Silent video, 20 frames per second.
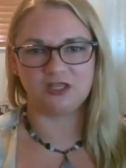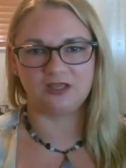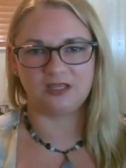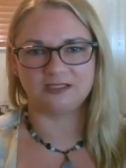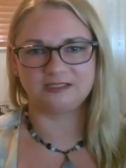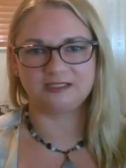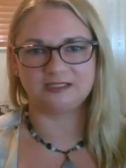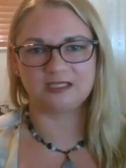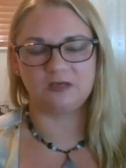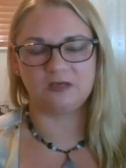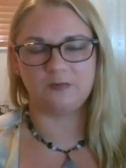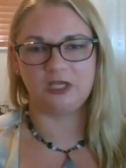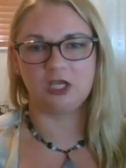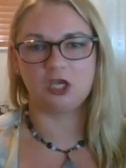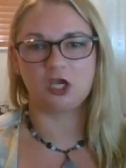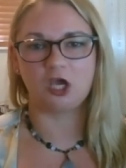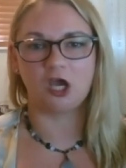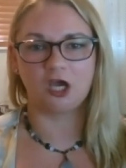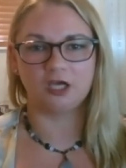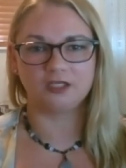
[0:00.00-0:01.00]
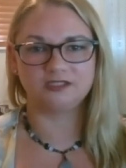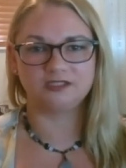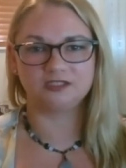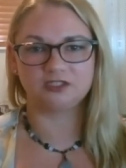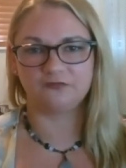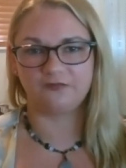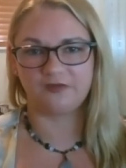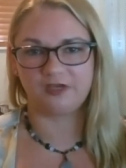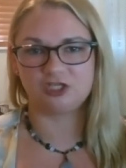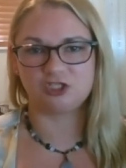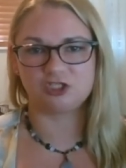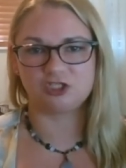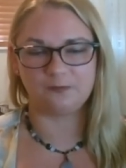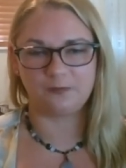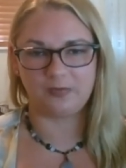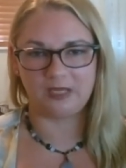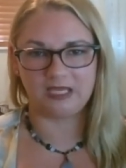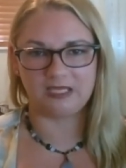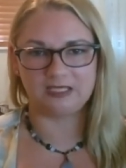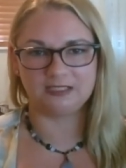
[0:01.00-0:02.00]
That's going to be
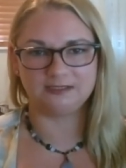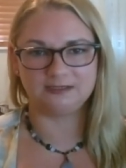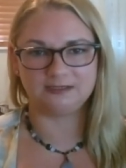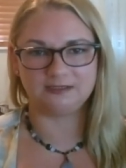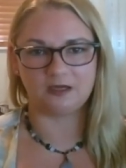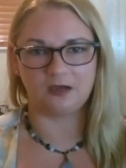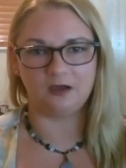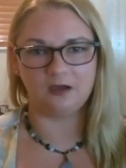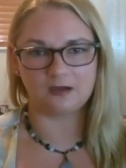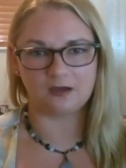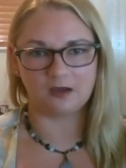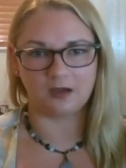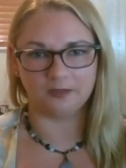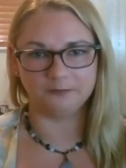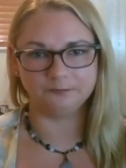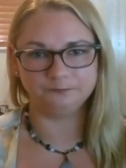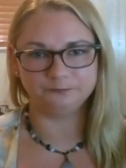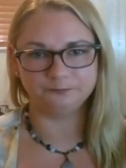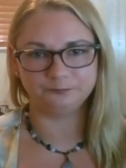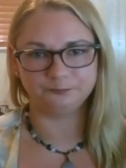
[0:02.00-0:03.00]
conservationpays.com.